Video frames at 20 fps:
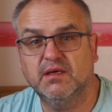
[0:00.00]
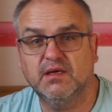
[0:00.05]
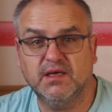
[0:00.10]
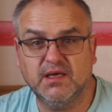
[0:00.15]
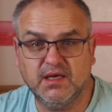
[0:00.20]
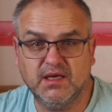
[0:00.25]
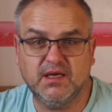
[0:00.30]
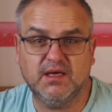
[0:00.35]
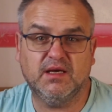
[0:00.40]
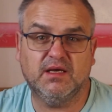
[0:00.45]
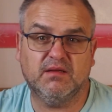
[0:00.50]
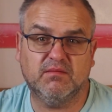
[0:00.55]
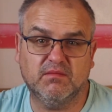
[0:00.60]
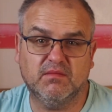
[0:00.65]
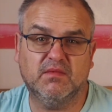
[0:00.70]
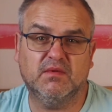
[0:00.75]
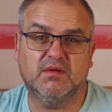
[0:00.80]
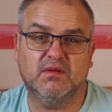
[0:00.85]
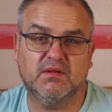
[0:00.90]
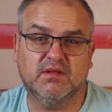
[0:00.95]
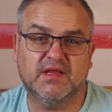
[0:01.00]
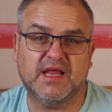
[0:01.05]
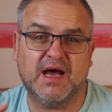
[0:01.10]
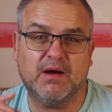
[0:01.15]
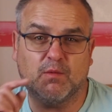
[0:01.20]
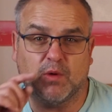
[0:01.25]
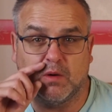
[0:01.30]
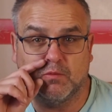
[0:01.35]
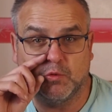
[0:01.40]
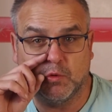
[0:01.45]
that
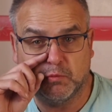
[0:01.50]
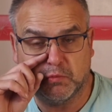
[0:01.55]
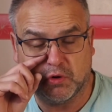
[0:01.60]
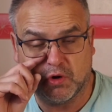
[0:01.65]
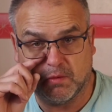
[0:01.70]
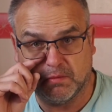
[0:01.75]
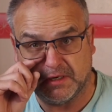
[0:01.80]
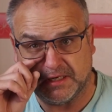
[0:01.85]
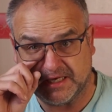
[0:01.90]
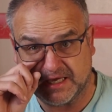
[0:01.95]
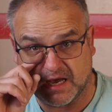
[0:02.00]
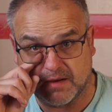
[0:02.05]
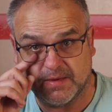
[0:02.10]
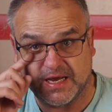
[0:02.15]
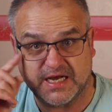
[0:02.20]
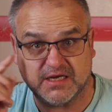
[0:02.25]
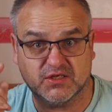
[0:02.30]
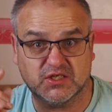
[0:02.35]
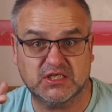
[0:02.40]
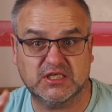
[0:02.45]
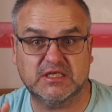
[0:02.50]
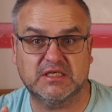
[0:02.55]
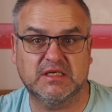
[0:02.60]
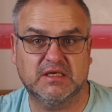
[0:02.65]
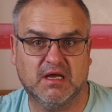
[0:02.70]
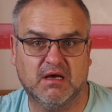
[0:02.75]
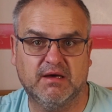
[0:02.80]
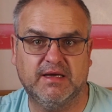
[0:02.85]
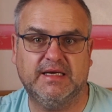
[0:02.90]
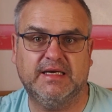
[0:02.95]
one would probably come out
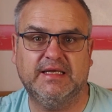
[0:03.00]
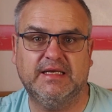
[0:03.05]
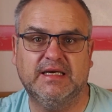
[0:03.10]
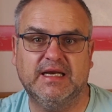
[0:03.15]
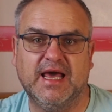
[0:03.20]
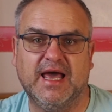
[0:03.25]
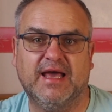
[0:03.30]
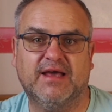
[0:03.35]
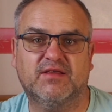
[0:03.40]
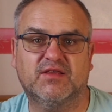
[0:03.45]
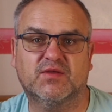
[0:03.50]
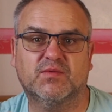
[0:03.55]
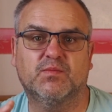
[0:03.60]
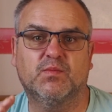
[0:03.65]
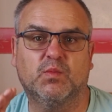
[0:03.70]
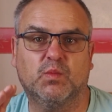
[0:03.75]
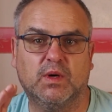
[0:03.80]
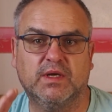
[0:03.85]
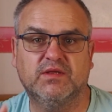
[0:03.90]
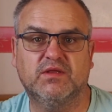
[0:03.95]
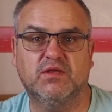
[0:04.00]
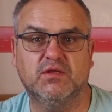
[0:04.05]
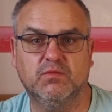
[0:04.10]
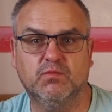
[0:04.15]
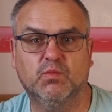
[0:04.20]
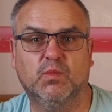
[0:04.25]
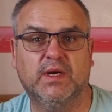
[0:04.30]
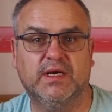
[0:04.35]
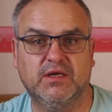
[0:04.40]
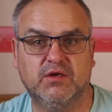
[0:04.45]
slightly less when
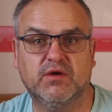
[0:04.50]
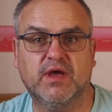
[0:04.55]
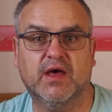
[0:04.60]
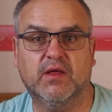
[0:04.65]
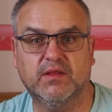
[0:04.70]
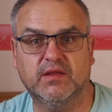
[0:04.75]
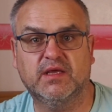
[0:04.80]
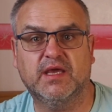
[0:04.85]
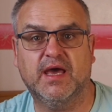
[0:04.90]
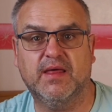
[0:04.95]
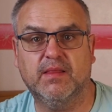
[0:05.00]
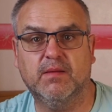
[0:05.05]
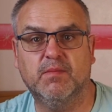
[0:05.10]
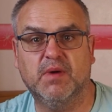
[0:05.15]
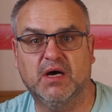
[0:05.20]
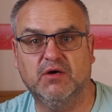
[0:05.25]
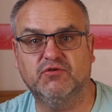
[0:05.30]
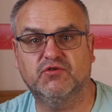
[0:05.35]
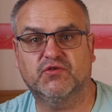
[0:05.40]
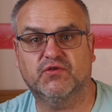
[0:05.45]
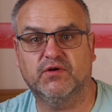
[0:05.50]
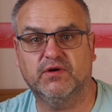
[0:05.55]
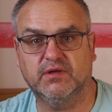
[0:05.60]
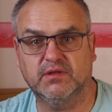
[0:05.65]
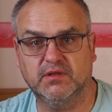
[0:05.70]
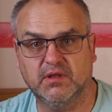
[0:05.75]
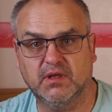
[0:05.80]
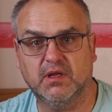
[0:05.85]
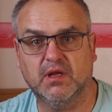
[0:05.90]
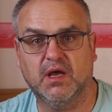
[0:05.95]
you get the motor
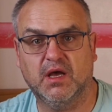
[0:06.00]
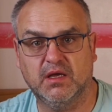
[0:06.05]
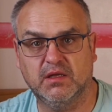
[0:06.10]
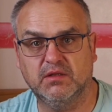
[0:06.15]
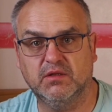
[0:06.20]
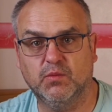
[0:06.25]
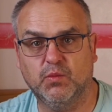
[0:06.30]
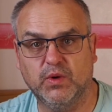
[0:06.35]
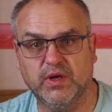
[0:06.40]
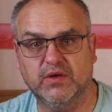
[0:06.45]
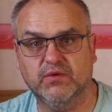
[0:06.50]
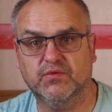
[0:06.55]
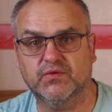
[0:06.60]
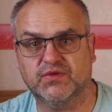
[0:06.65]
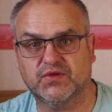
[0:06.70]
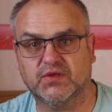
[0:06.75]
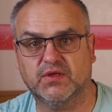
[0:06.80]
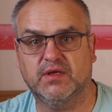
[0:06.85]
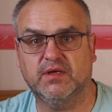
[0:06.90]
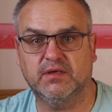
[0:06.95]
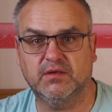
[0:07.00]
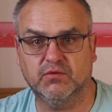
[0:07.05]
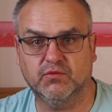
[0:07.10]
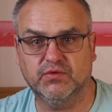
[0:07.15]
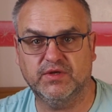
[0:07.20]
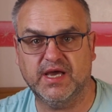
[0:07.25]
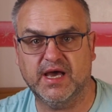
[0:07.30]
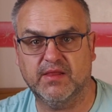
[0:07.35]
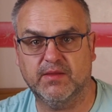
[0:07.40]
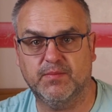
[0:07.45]
and the wheels and all
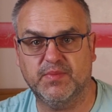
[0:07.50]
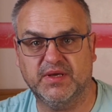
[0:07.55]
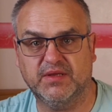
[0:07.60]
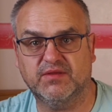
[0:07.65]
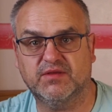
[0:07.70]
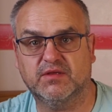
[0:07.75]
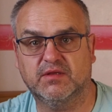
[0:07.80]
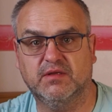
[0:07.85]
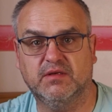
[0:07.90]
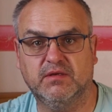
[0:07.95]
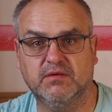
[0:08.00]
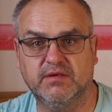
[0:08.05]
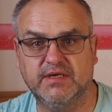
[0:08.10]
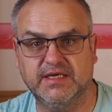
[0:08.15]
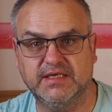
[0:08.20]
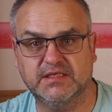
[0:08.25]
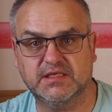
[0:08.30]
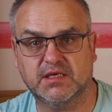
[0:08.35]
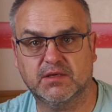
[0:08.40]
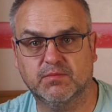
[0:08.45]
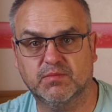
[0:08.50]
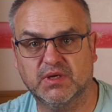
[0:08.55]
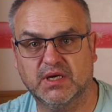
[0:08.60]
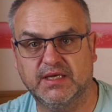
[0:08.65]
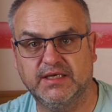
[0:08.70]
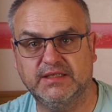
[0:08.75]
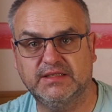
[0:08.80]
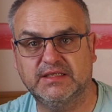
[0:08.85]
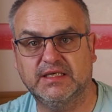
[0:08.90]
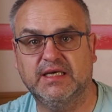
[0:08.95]
the other bits that you need to
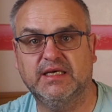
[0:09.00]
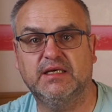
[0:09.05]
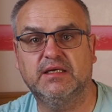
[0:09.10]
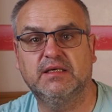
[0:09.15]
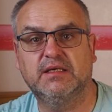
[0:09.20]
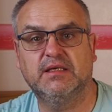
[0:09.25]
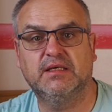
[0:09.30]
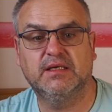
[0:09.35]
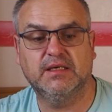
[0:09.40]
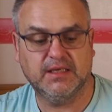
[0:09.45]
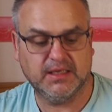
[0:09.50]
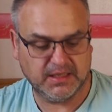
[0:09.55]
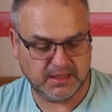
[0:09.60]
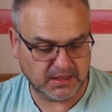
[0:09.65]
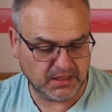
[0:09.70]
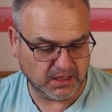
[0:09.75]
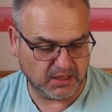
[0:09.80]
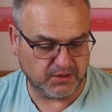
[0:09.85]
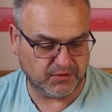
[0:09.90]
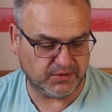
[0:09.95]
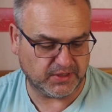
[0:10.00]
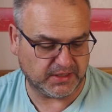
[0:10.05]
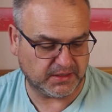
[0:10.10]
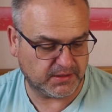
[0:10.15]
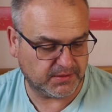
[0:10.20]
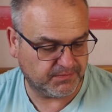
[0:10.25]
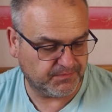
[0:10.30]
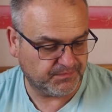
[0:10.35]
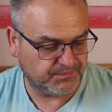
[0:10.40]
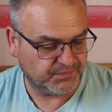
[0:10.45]
complete it included.
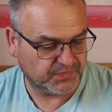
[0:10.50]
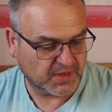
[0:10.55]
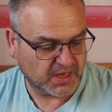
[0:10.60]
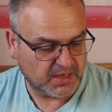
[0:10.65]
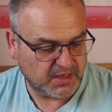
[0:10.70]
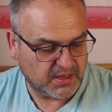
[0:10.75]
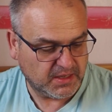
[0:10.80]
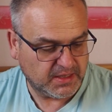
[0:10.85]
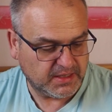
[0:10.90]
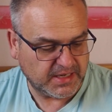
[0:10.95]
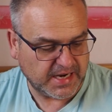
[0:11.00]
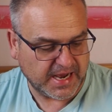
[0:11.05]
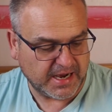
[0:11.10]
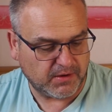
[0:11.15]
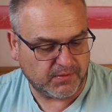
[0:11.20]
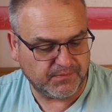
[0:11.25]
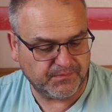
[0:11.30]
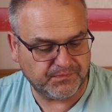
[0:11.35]
Now,